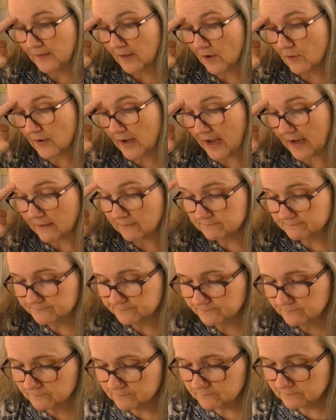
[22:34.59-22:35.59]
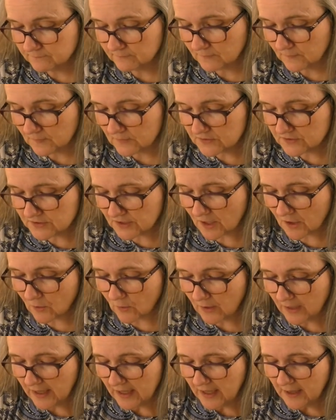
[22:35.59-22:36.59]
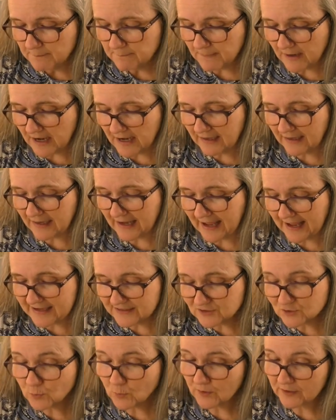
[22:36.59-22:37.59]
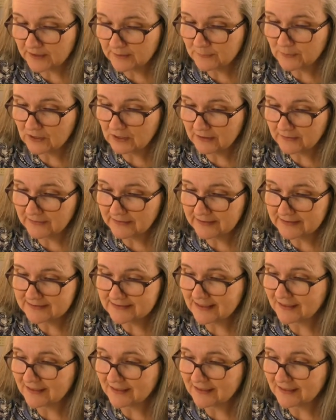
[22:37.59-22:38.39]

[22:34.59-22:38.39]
Okay, so my last work in progress,